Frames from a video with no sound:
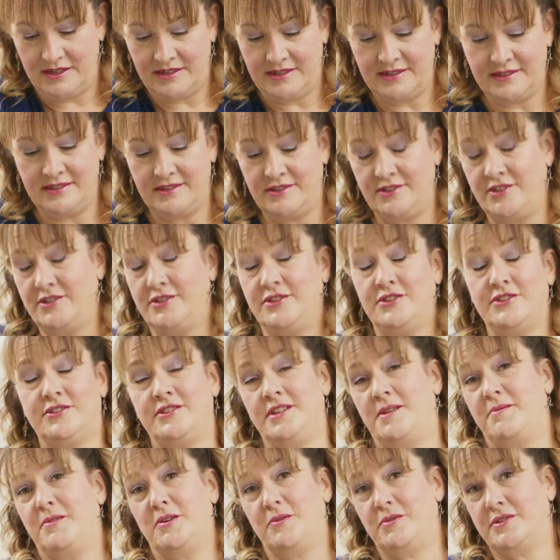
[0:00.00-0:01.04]
this is just your
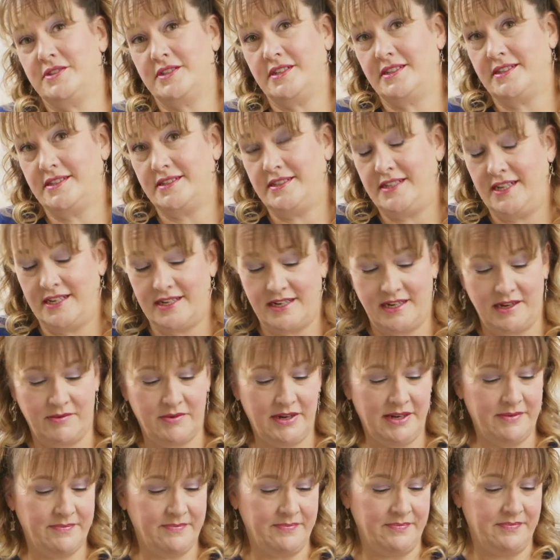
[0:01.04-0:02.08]
shape. No one's going to see it
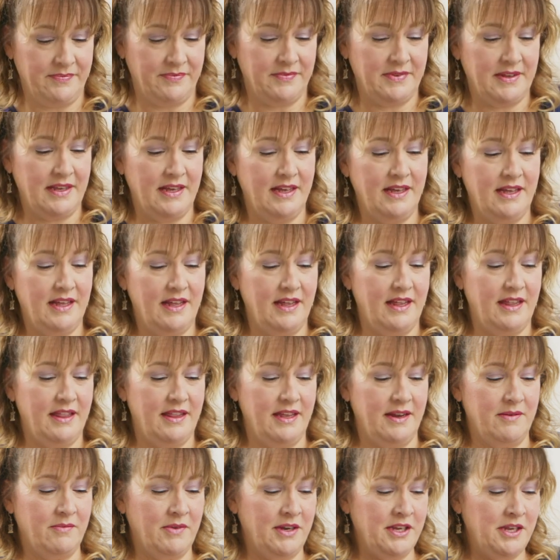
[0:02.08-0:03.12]
anyway.
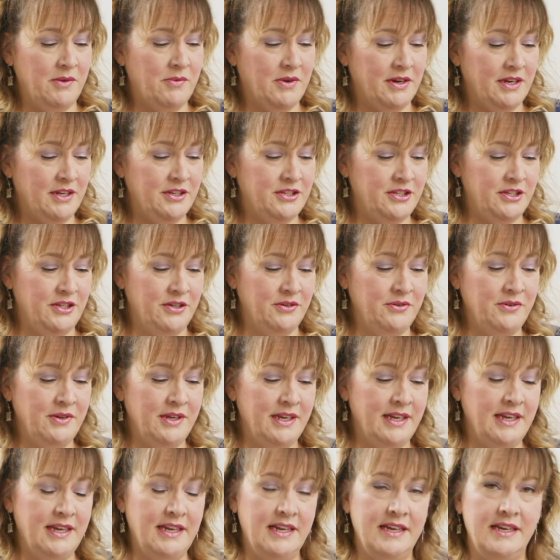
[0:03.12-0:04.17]
Then what you want to do
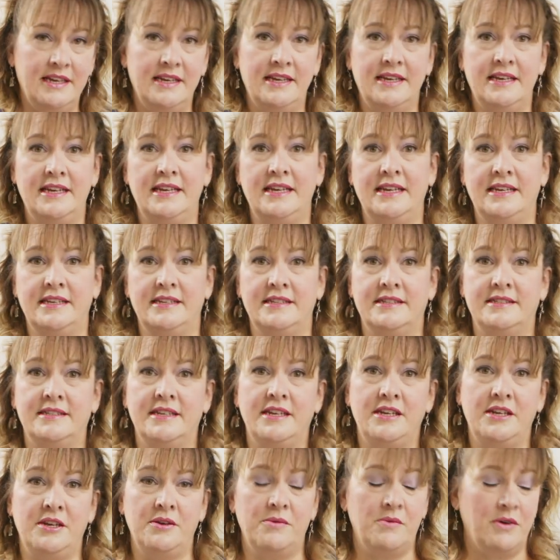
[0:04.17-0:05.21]
is
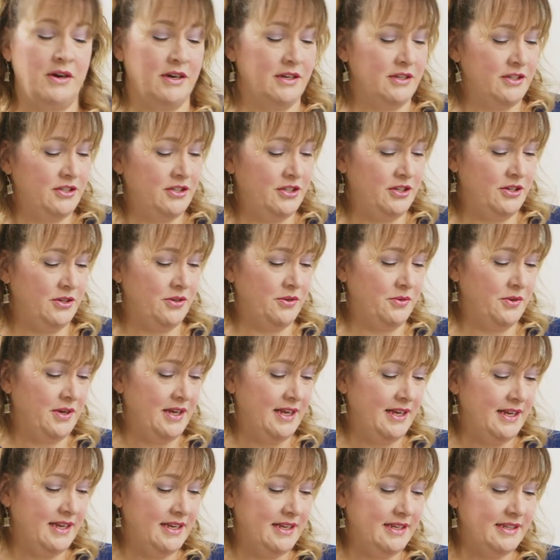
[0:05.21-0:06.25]
you want to
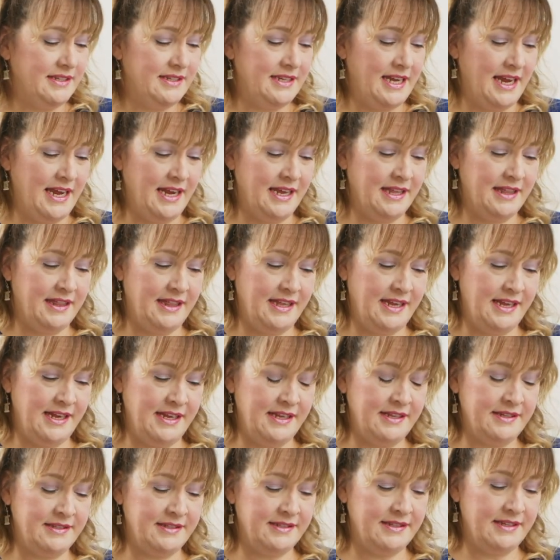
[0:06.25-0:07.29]
take
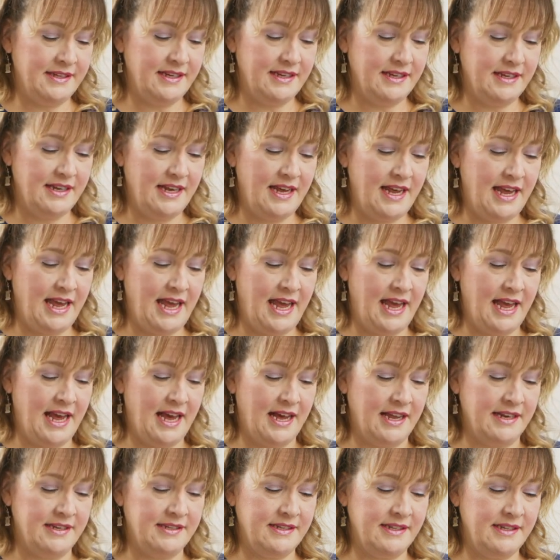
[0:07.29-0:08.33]
these,
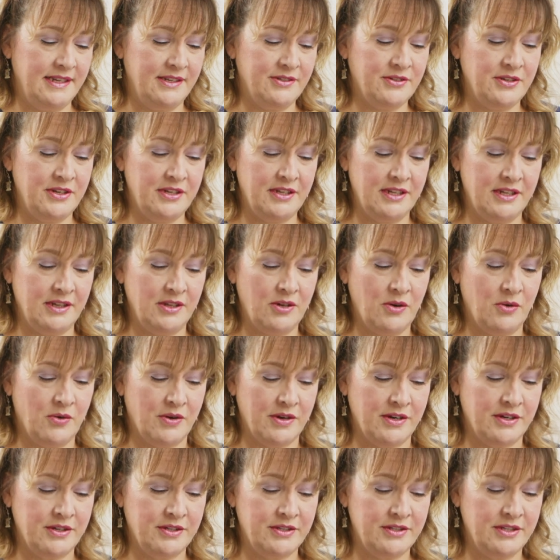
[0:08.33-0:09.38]
and these are your little
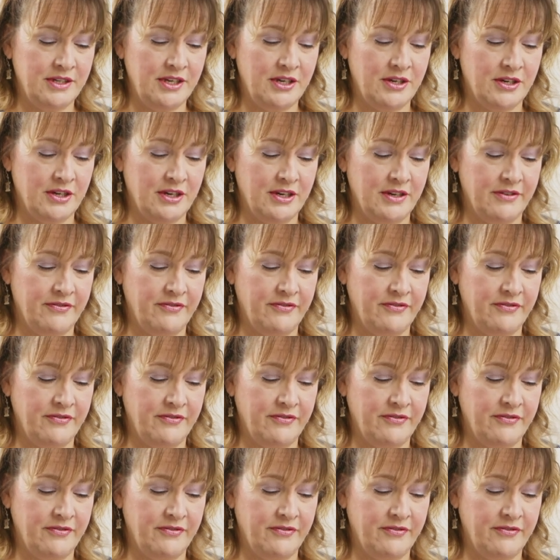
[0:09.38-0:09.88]
corners. You're going to